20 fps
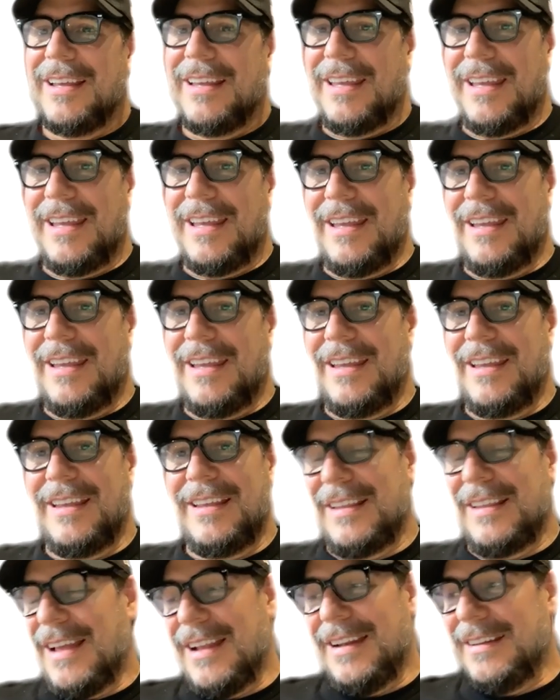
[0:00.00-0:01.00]
and
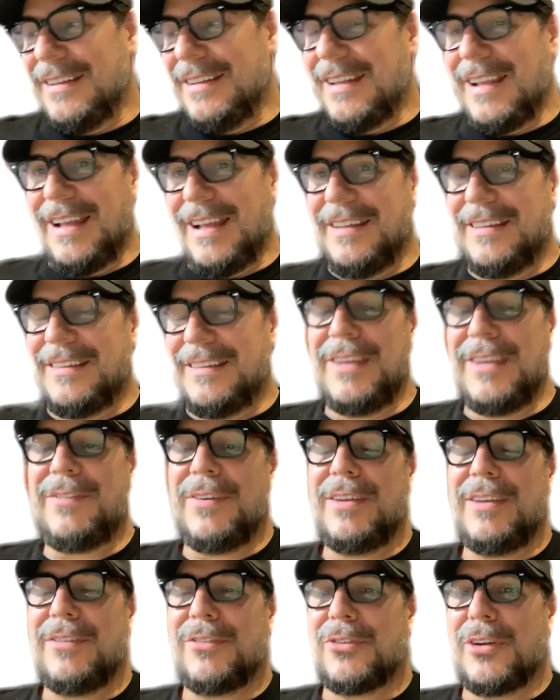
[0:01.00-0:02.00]

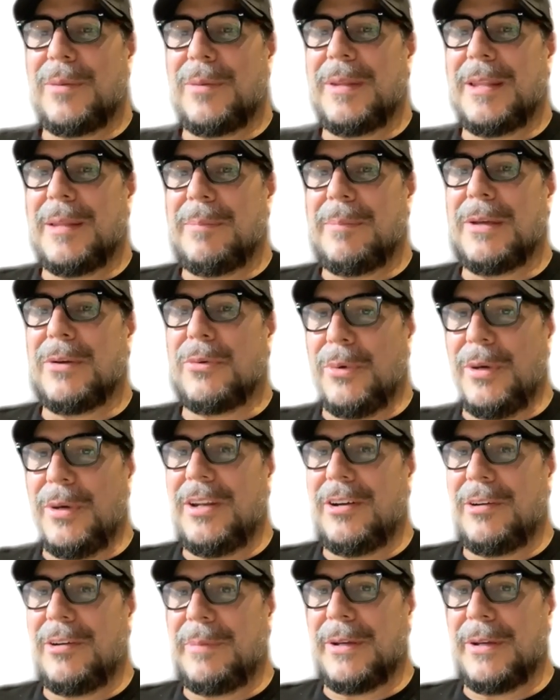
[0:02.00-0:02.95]
TV is going to be the big winner,